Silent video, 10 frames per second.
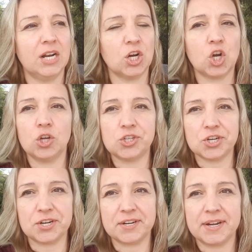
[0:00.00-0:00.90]

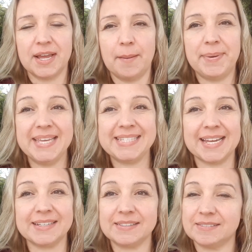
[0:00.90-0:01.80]
culture.
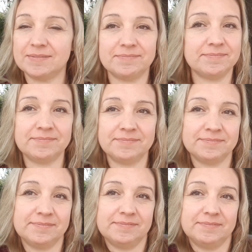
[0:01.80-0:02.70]
Pizza.
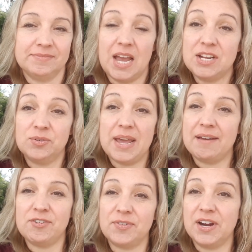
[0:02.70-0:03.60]
I don't
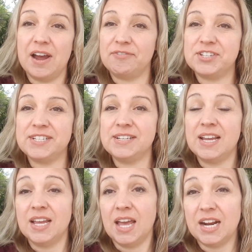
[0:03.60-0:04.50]
have it very often,
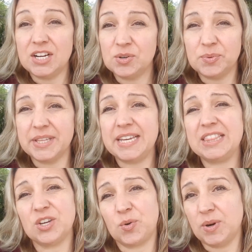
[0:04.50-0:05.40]
and I don't really
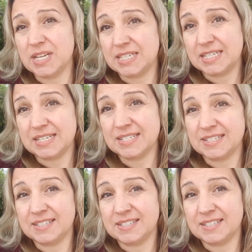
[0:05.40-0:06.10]
eat the crust.